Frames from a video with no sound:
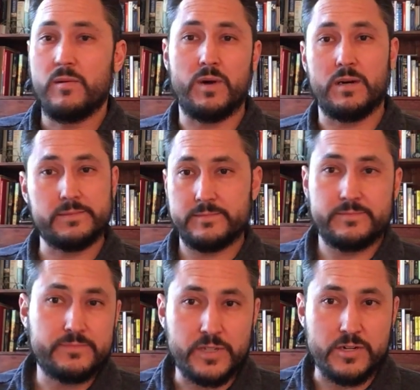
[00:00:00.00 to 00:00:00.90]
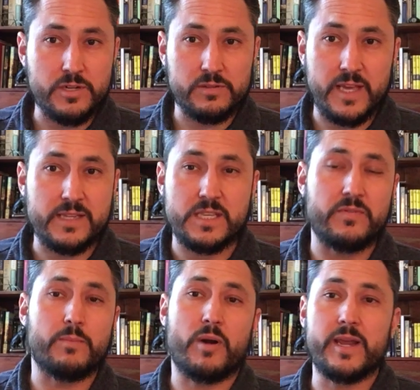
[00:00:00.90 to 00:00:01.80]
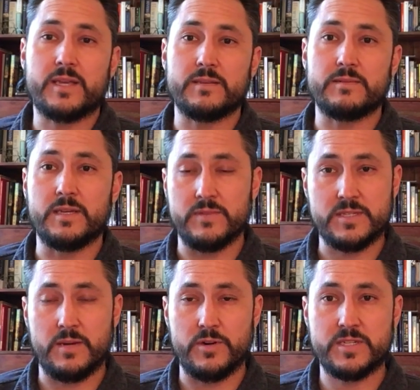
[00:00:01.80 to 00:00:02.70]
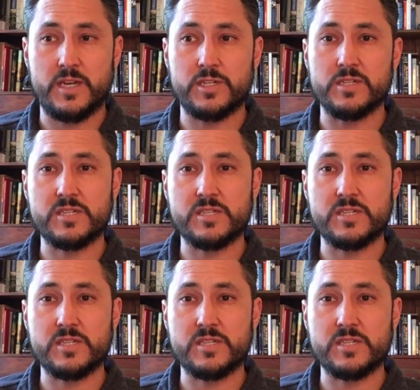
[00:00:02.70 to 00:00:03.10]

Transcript: Well, there's no Thanksgiving break in the summer session.